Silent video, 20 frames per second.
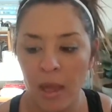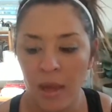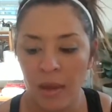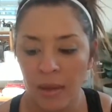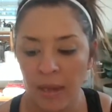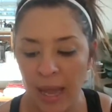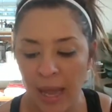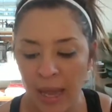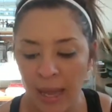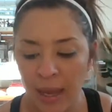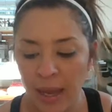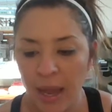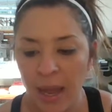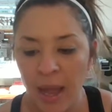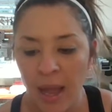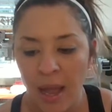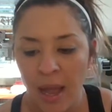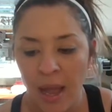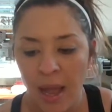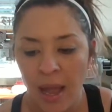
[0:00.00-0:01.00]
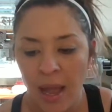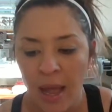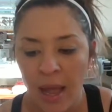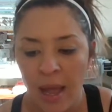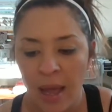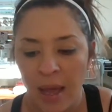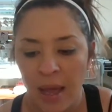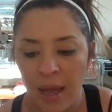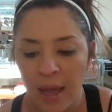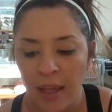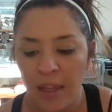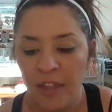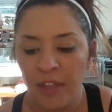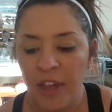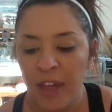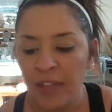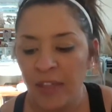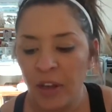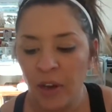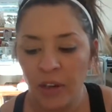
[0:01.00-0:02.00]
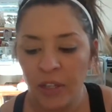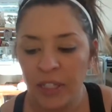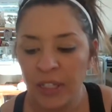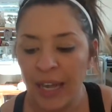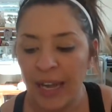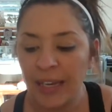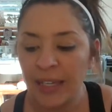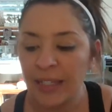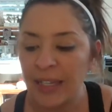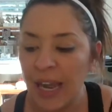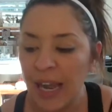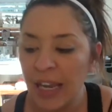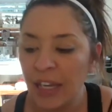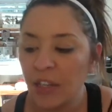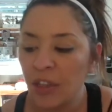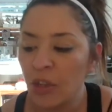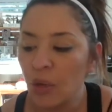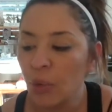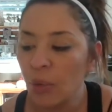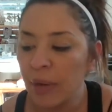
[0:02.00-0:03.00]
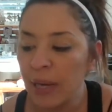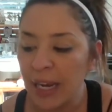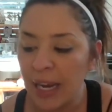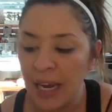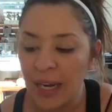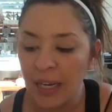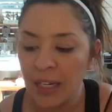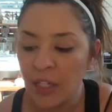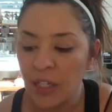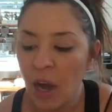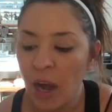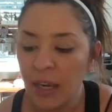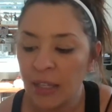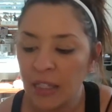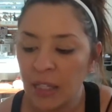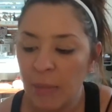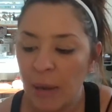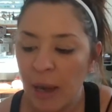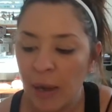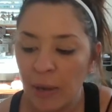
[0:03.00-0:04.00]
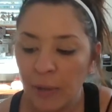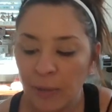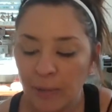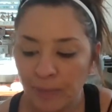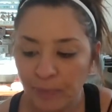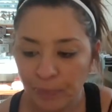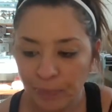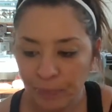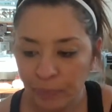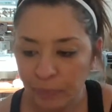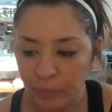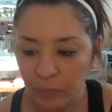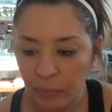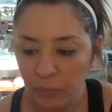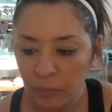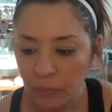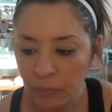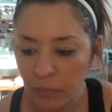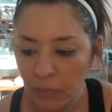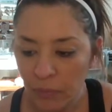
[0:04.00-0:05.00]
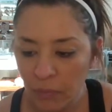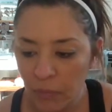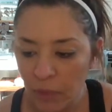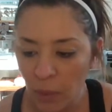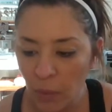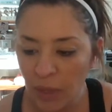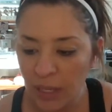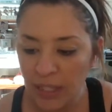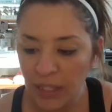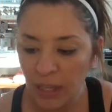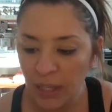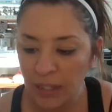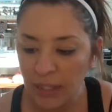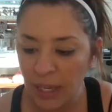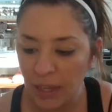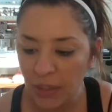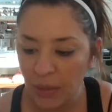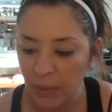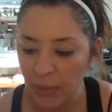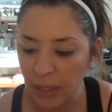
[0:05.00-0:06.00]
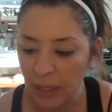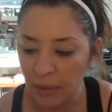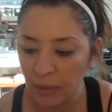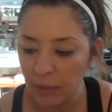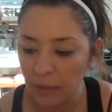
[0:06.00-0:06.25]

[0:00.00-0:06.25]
Okay? Then there's like day 3, and it talks about what is on day 3.